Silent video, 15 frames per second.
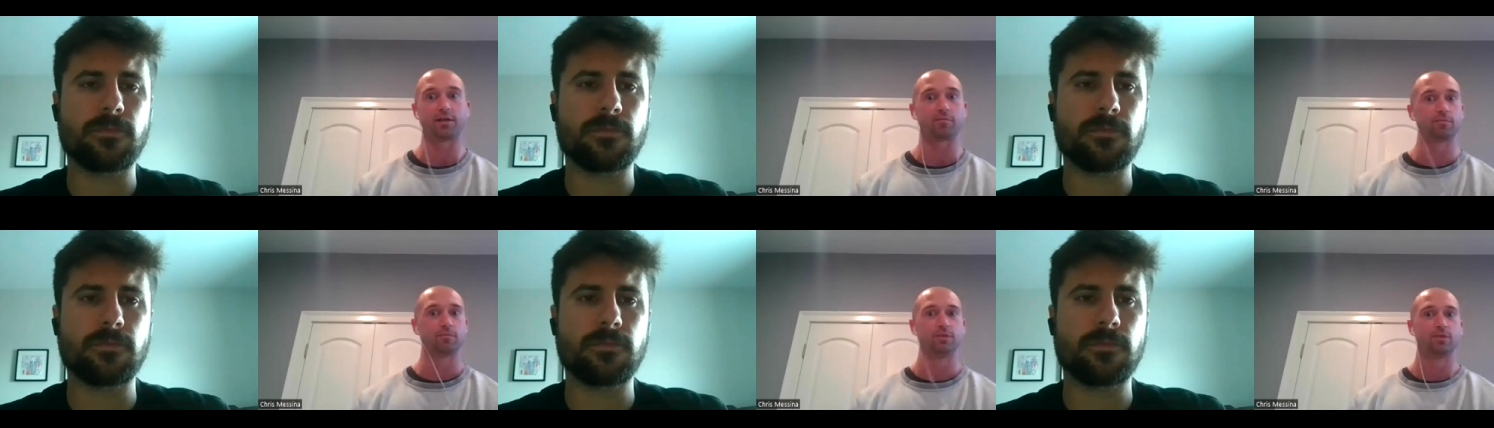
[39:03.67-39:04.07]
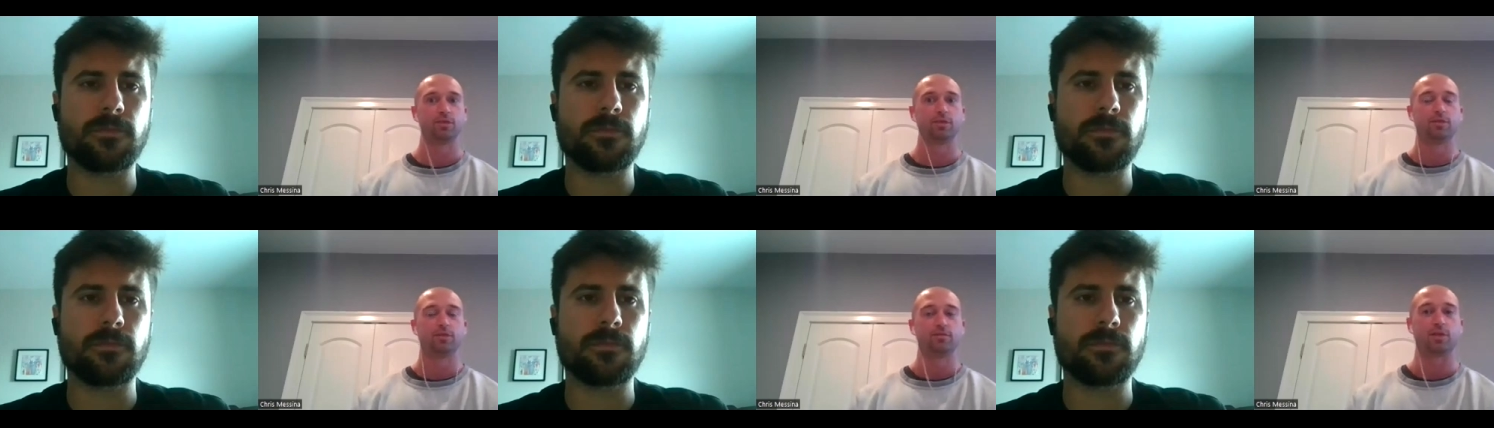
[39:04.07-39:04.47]
Speaker 1: like
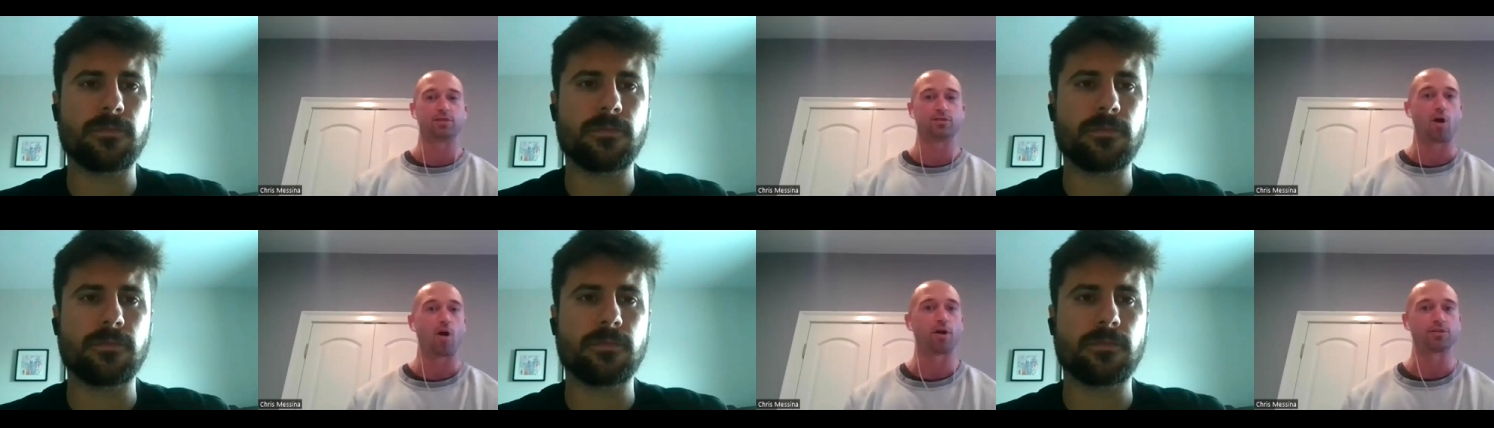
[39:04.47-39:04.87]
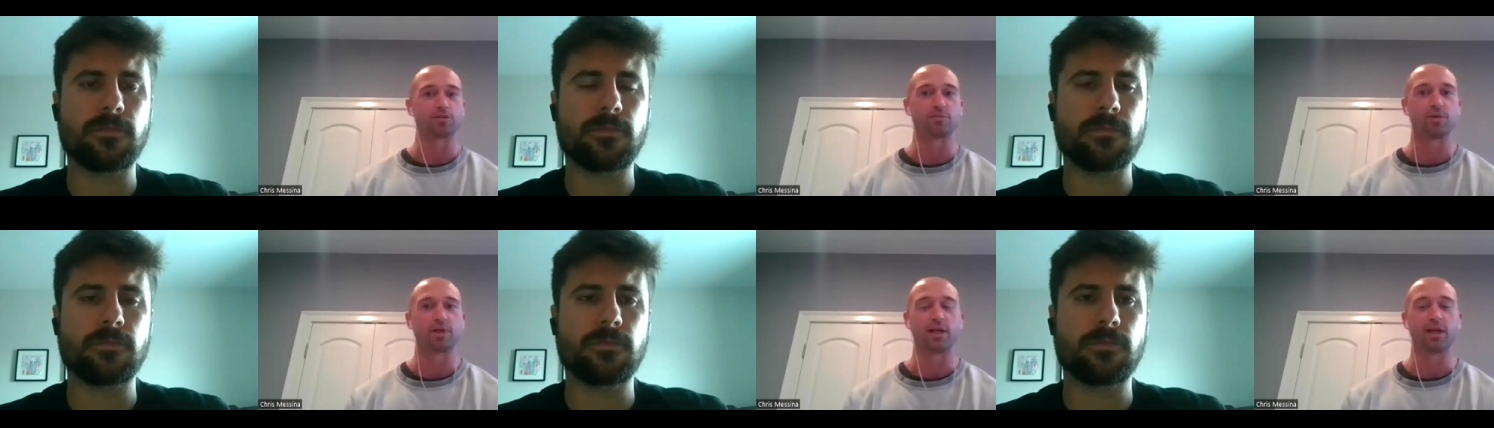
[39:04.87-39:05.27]
that's
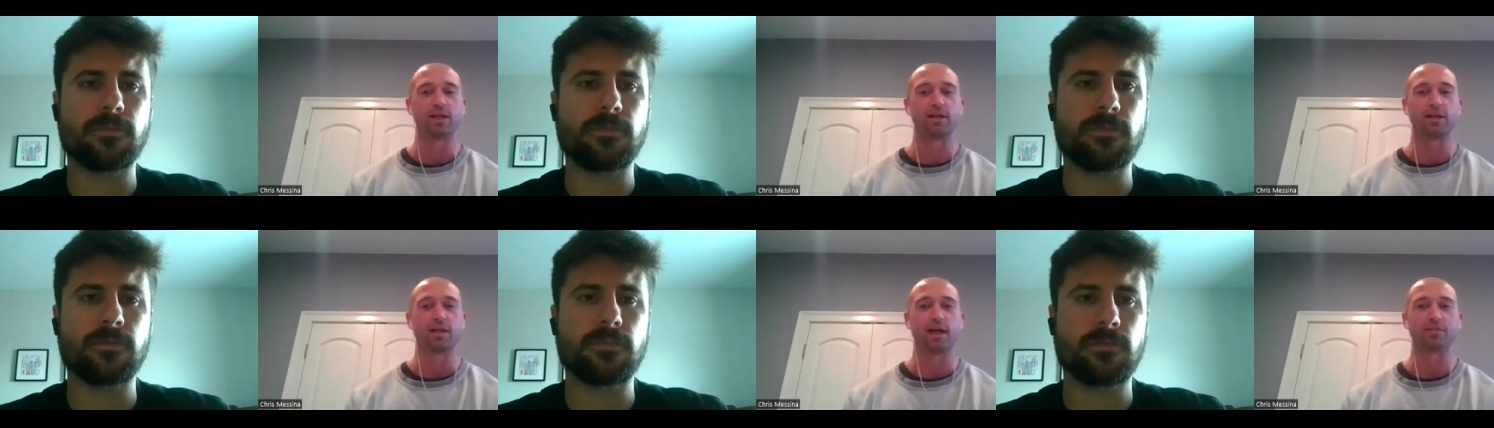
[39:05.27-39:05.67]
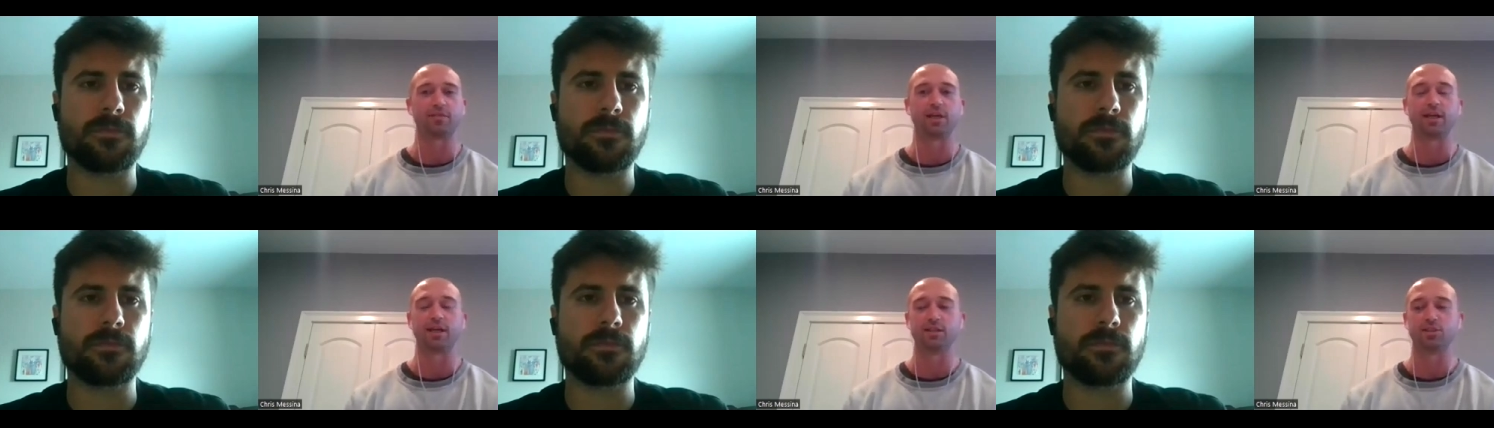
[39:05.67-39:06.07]
awesome and I, and I
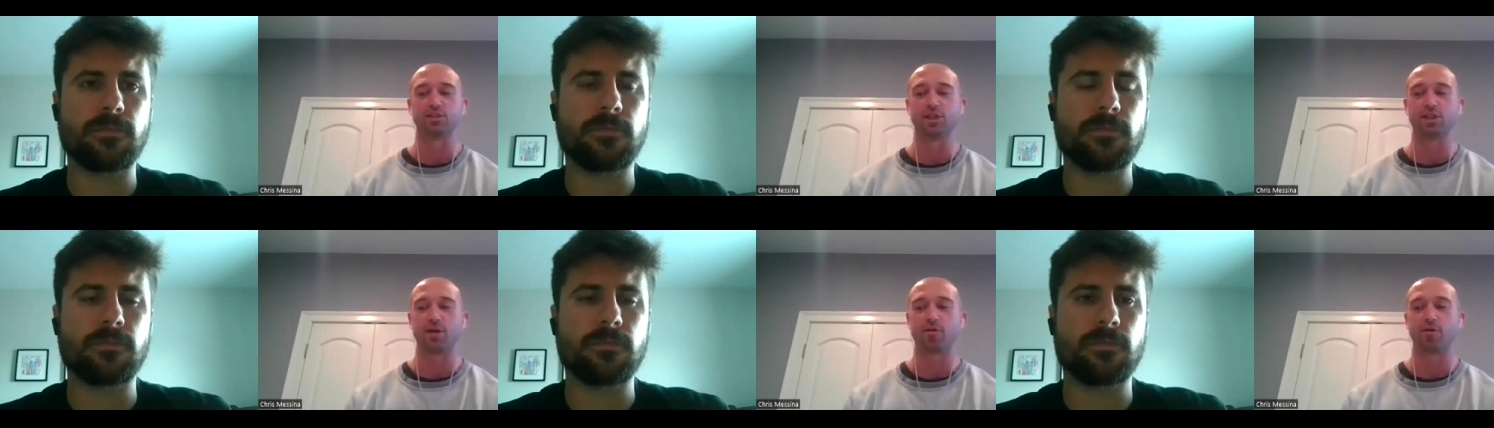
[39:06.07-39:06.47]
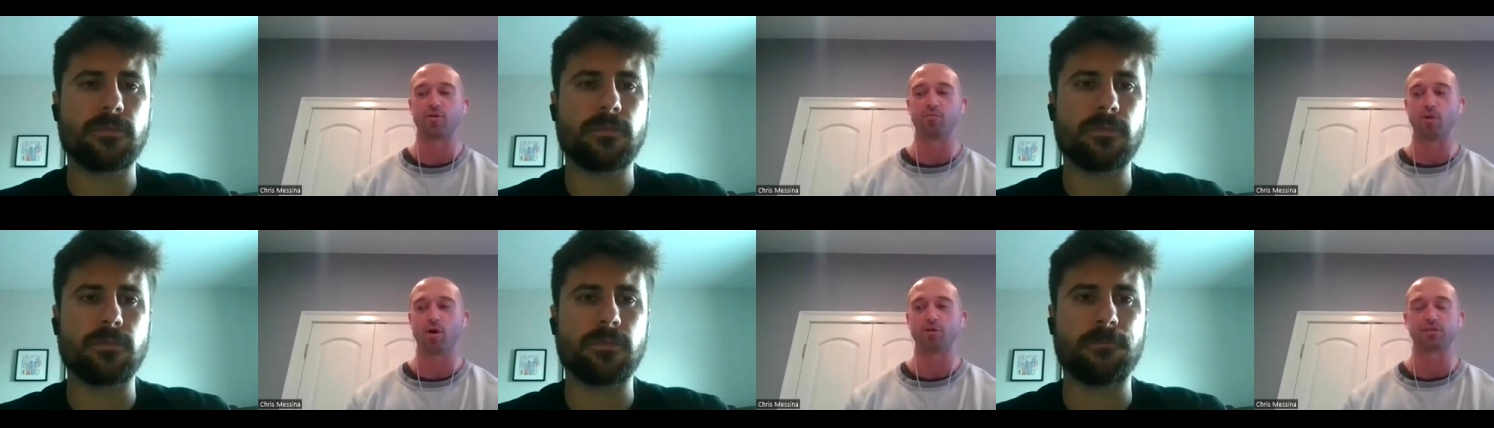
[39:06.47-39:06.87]
think in general
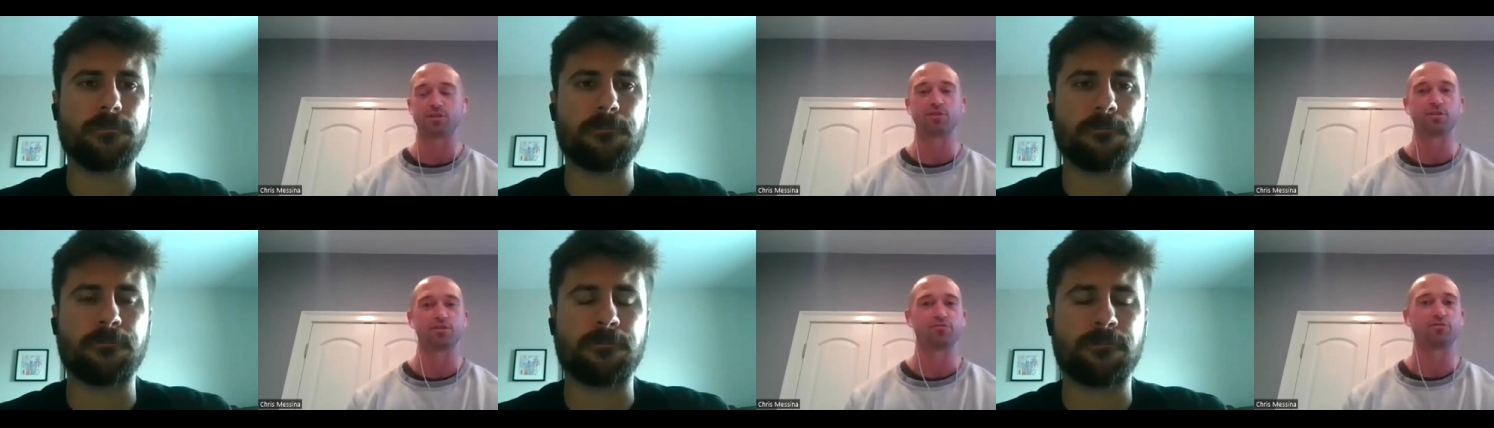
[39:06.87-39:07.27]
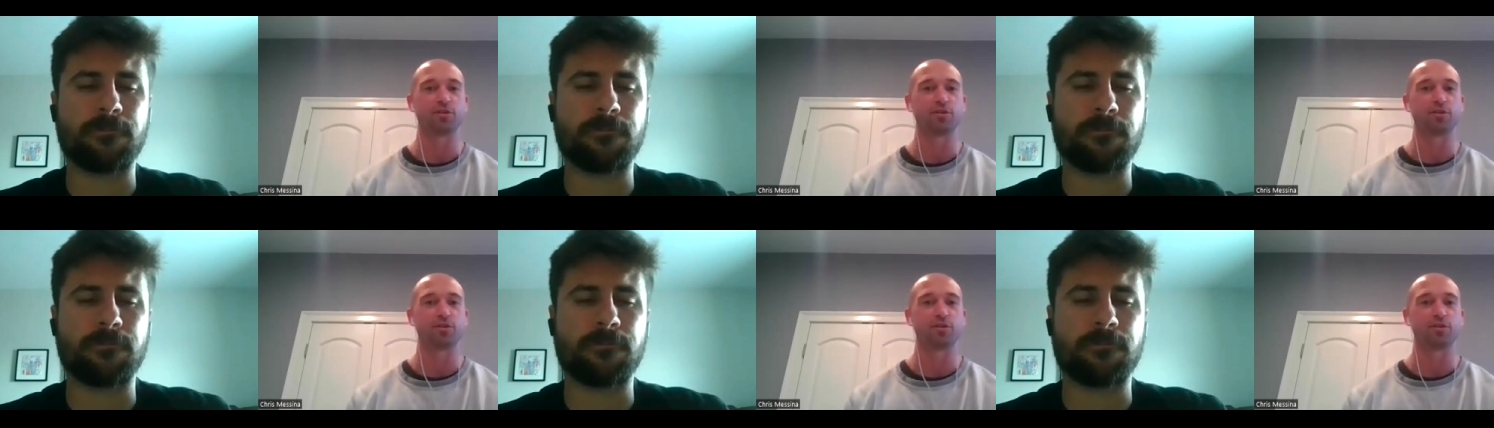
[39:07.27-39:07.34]
most of this